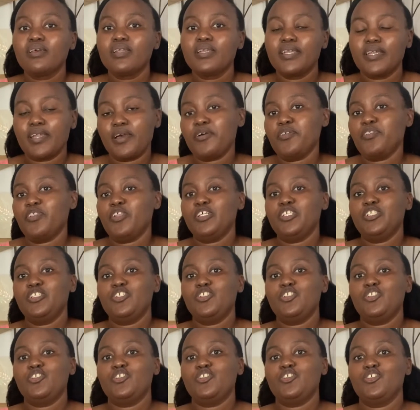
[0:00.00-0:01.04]
now
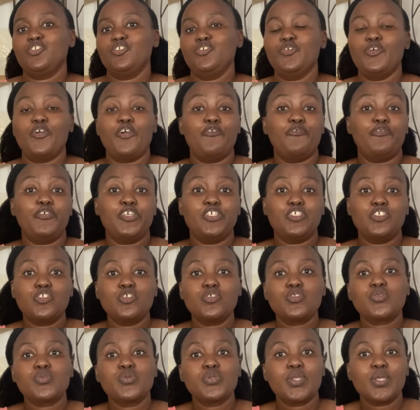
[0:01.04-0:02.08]
that you have
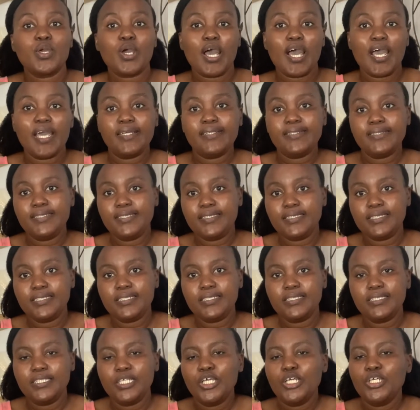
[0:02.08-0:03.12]
issues with your
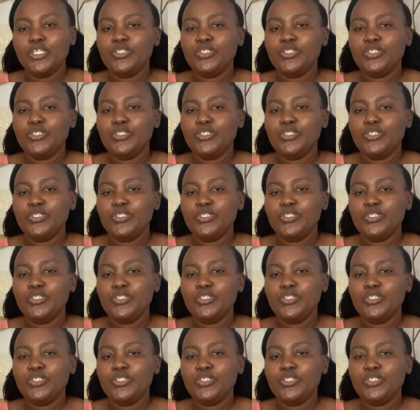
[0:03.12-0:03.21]
ID.